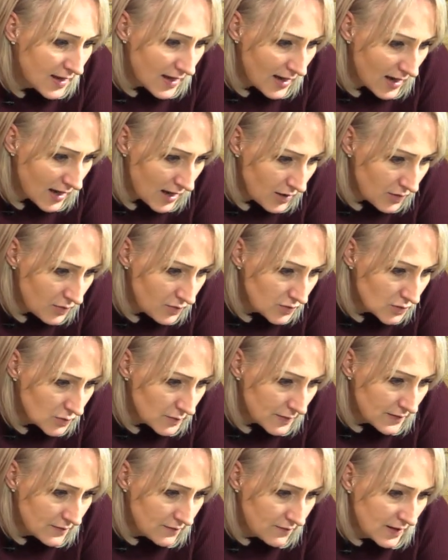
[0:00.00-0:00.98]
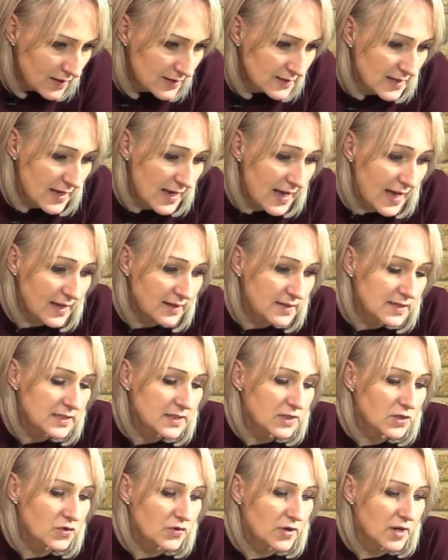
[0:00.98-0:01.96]
How do I fix a
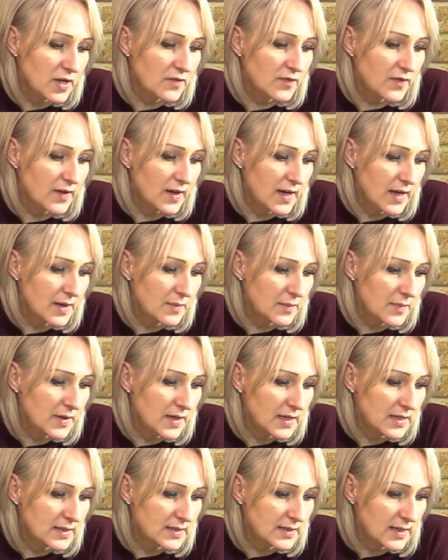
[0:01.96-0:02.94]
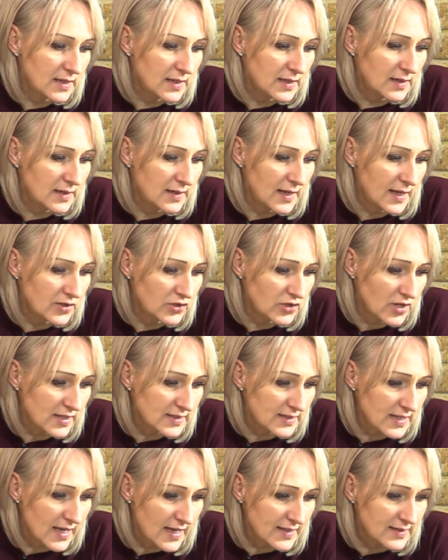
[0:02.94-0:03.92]
hand engraver made in H
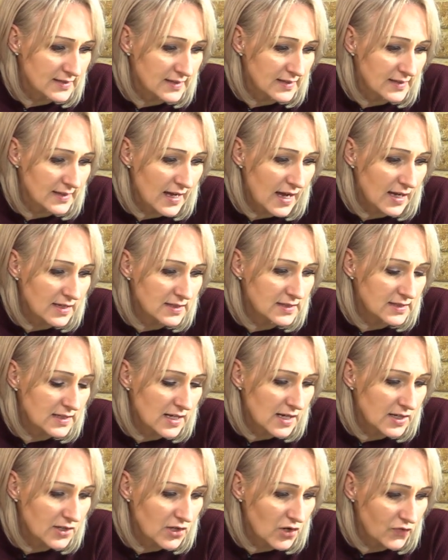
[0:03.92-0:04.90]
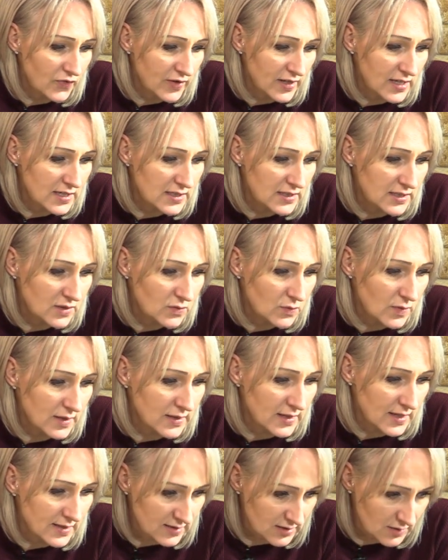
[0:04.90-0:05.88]
S S that I accidentally overheated
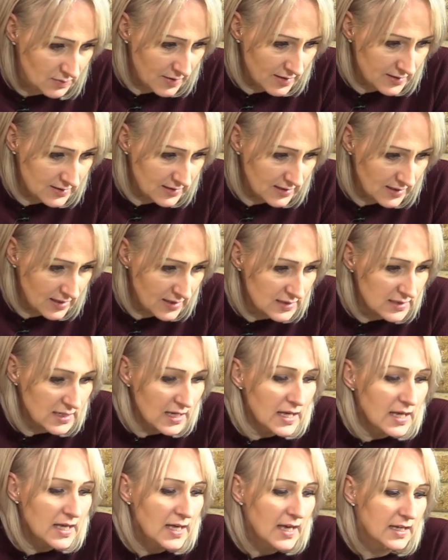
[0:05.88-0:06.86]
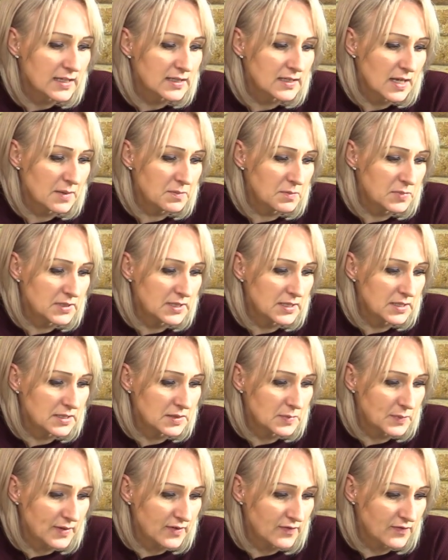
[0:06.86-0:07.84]
when customizing it? I tempered
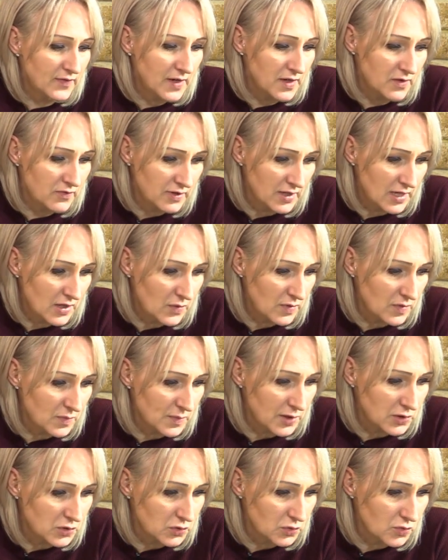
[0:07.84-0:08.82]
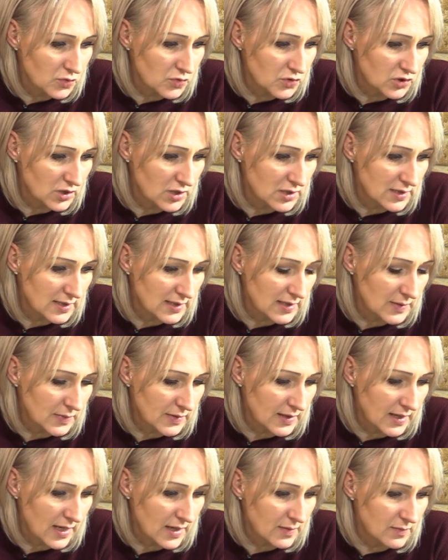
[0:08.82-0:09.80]
it by firing it with my torch until it
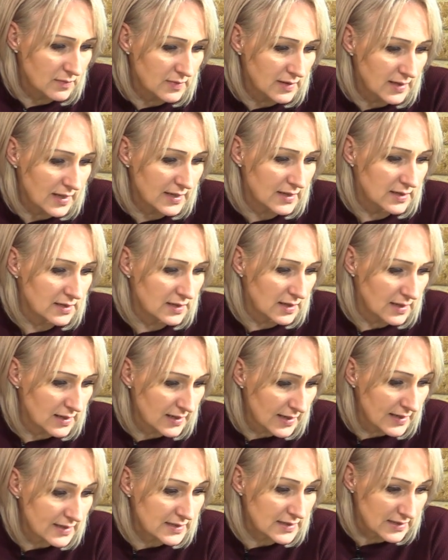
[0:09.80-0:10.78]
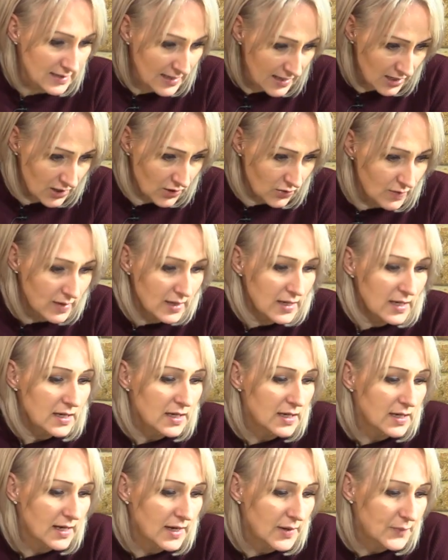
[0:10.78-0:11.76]
became light, light yellow.
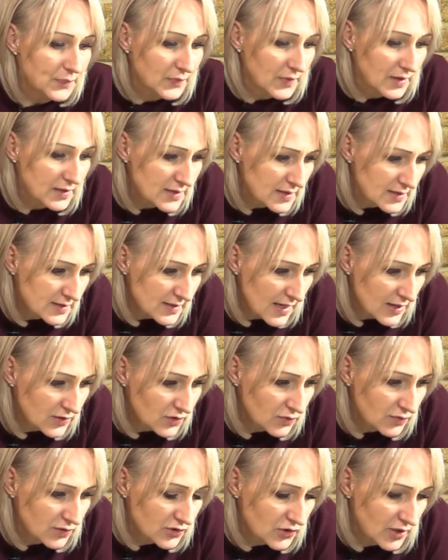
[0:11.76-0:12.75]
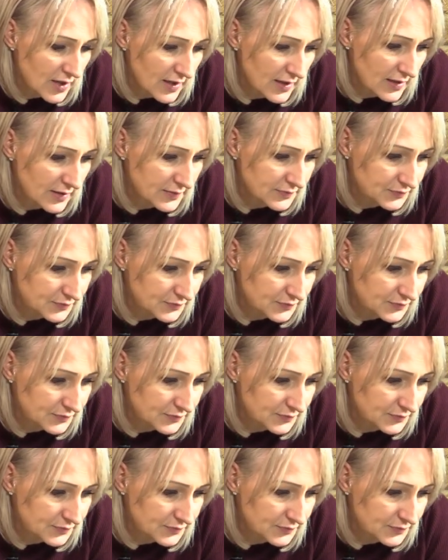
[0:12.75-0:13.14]
Um, does that do the trick?